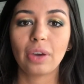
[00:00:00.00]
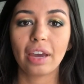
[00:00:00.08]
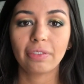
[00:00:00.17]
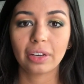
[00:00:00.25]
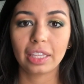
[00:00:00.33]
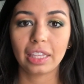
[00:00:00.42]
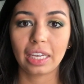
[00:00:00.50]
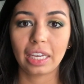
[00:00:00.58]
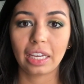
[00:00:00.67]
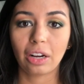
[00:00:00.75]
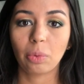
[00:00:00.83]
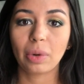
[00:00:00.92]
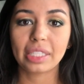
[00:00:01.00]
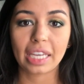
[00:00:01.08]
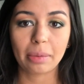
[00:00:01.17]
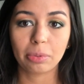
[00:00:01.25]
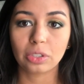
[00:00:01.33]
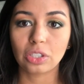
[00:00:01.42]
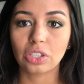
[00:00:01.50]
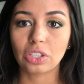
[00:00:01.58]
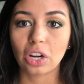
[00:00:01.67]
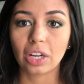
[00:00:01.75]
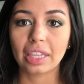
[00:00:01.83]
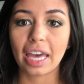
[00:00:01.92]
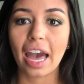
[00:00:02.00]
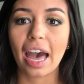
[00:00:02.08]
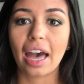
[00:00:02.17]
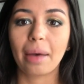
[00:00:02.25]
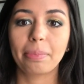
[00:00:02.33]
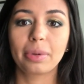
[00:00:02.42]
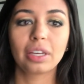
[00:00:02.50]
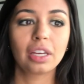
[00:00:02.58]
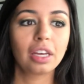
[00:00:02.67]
everything or was able to start the app